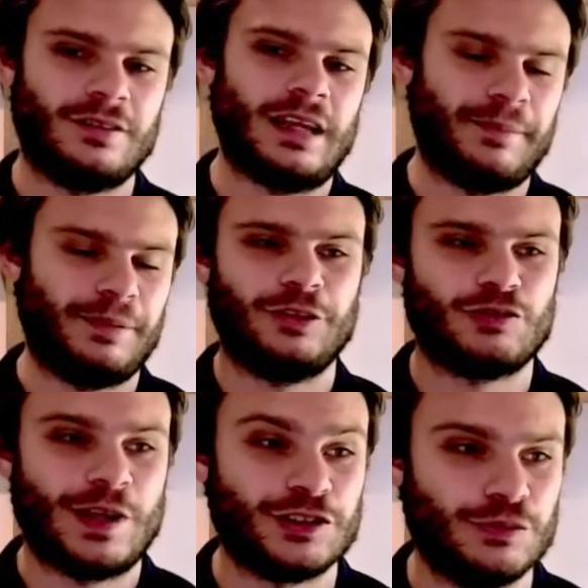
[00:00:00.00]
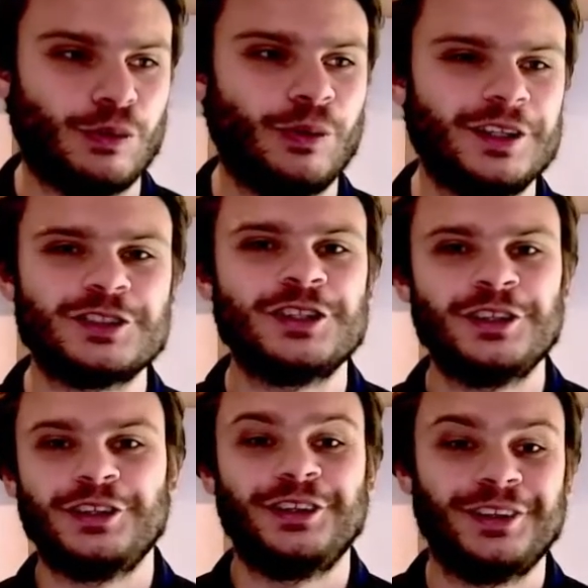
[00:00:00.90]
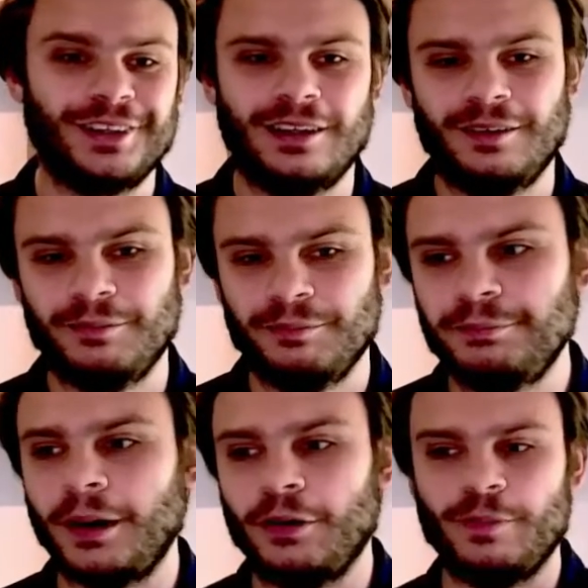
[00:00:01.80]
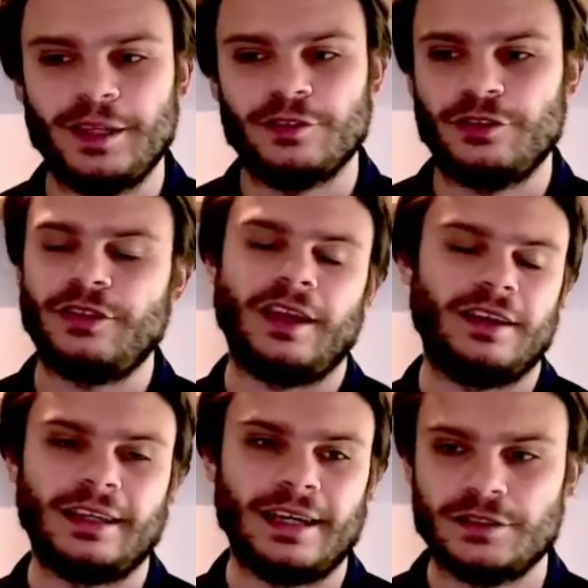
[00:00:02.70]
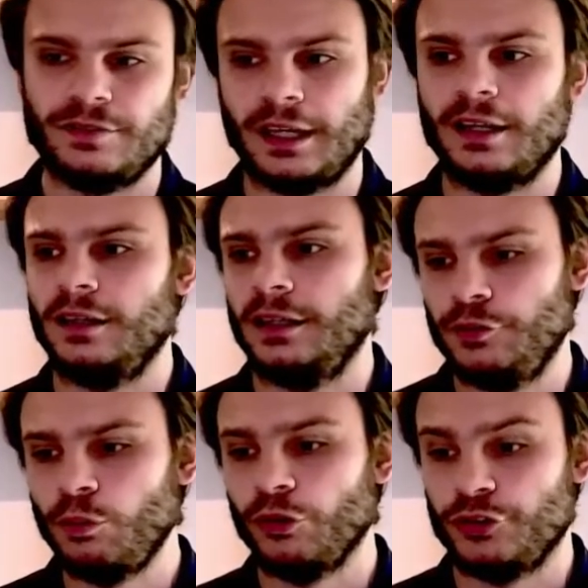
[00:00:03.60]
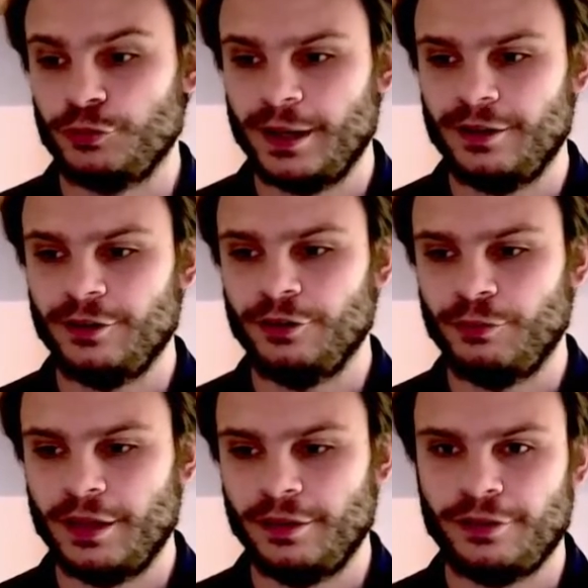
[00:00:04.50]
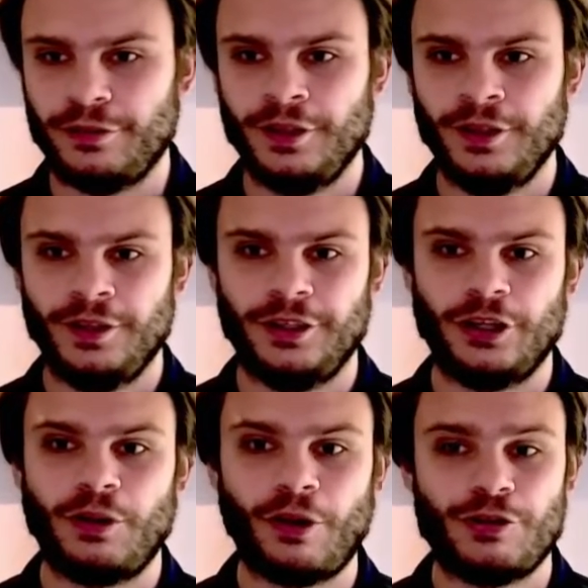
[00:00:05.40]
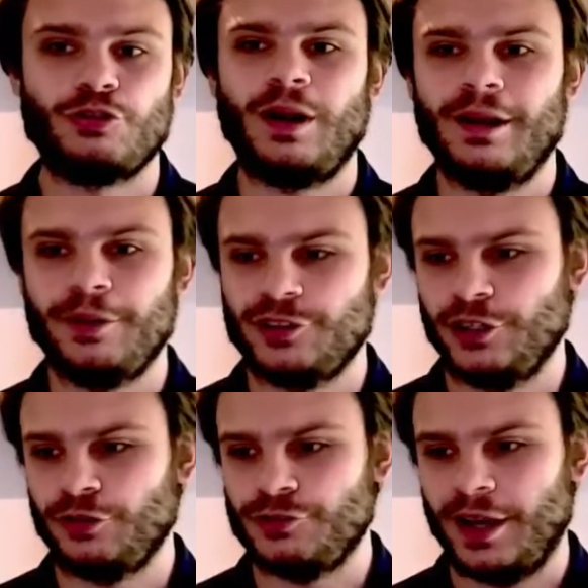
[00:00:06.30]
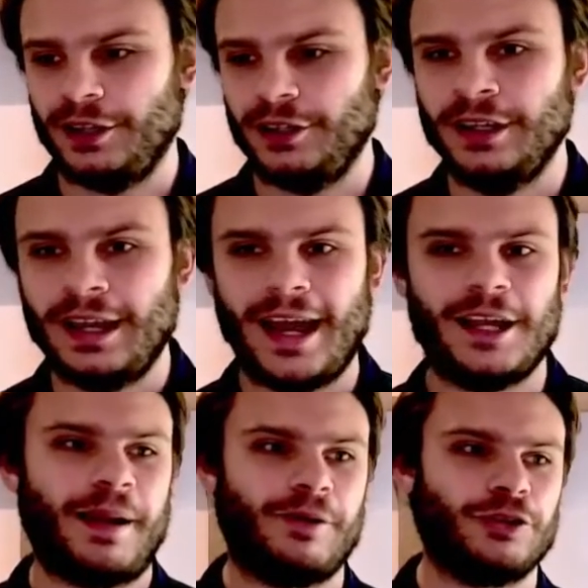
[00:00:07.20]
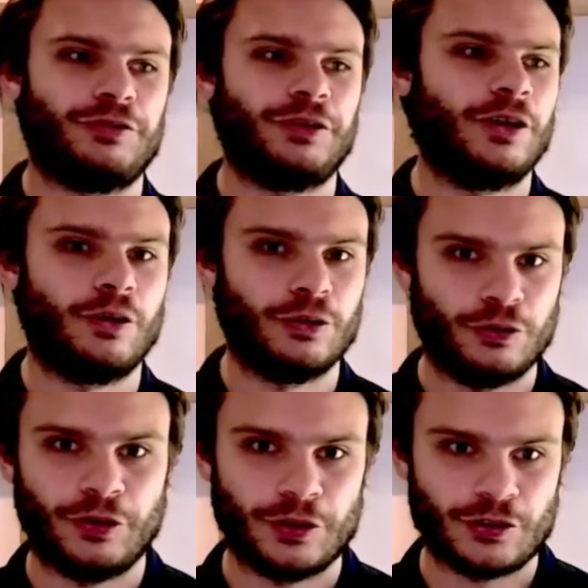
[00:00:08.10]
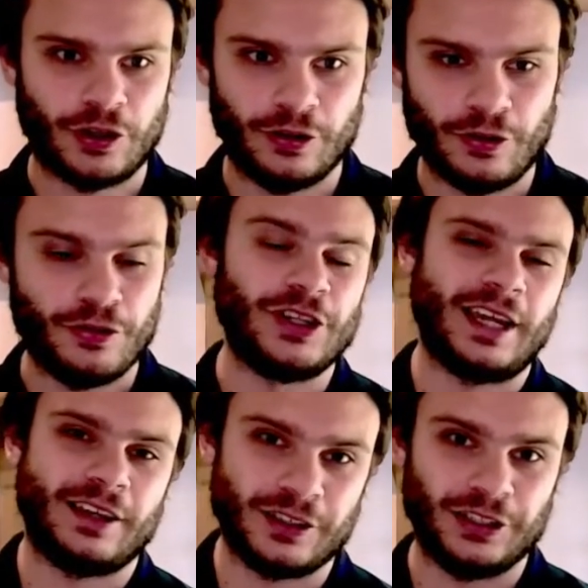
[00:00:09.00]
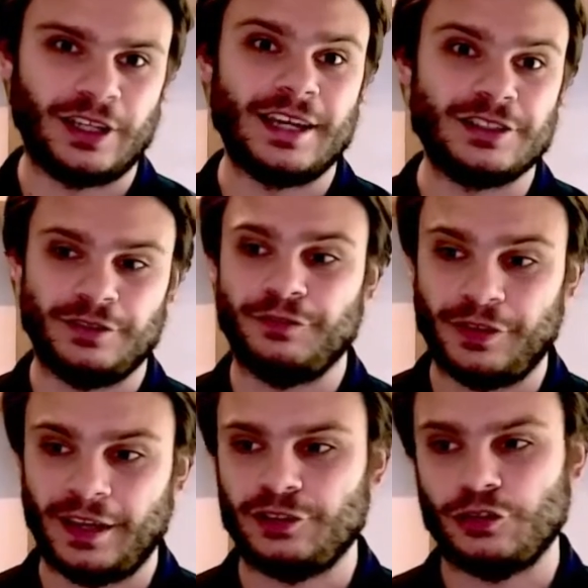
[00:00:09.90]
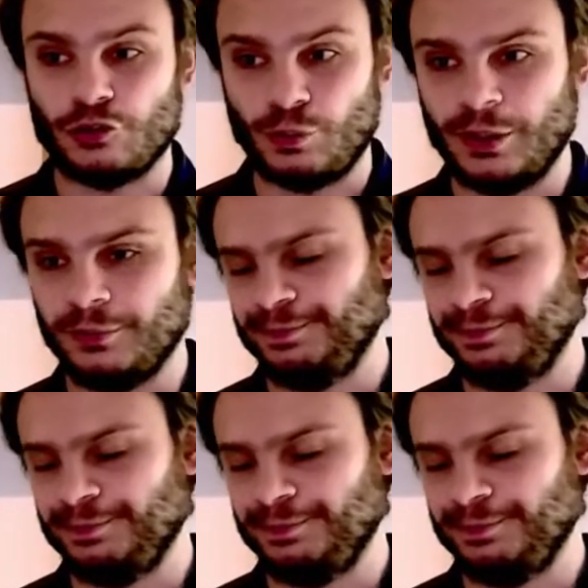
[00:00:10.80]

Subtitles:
Ambulance Rescue Roid, by all means, the deck can cater for that. And if you want to win with, Crystal Clearwing, Synchro Dragon, and Baron to Flirt on your first turn, the deck can cater for that as well.